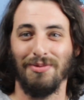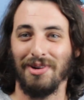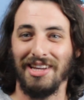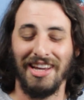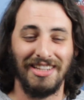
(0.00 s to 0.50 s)

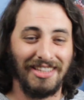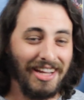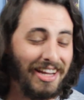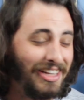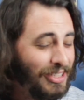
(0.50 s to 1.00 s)

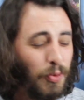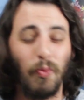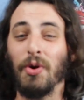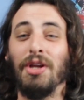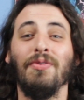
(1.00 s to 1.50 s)
2018.
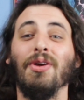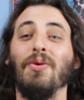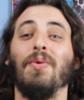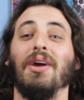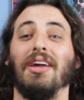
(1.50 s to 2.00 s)
What are you
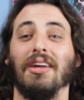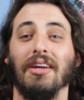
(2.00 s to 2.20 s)
doing?